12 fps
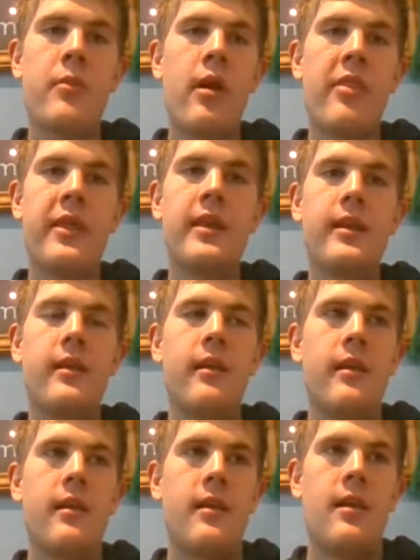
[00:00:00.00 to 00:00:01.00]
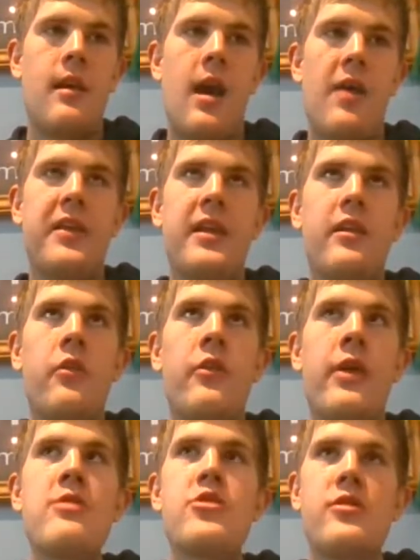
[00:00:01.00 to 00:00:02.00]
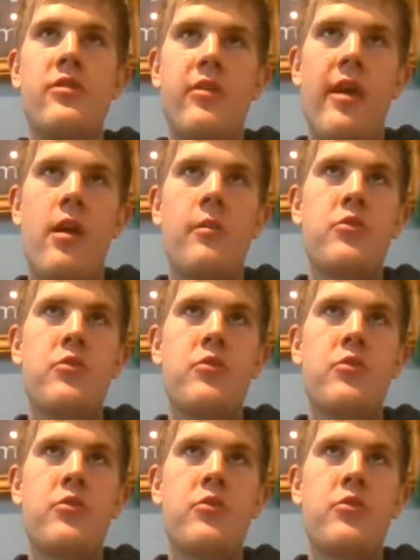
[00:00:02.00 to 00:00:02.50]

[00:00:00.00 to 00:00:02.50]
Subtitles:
But I think I think the engine's there.